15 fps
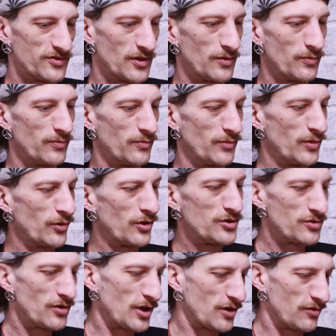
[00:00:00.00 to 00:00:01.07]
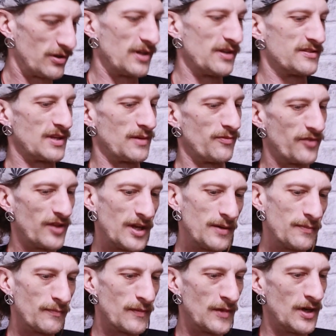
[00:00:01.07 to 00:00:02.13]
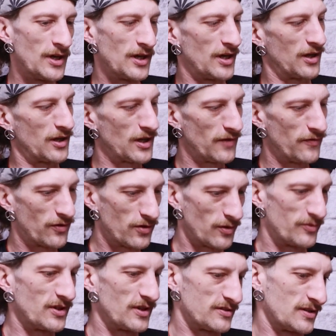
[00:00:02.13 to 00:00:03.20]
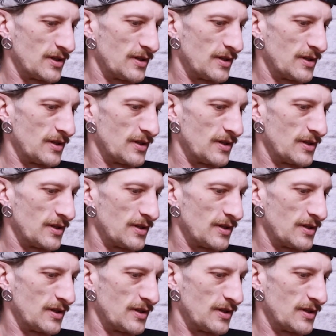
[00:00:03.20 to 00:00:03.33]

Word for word: So we want to try and create the same thing, and a cover crop does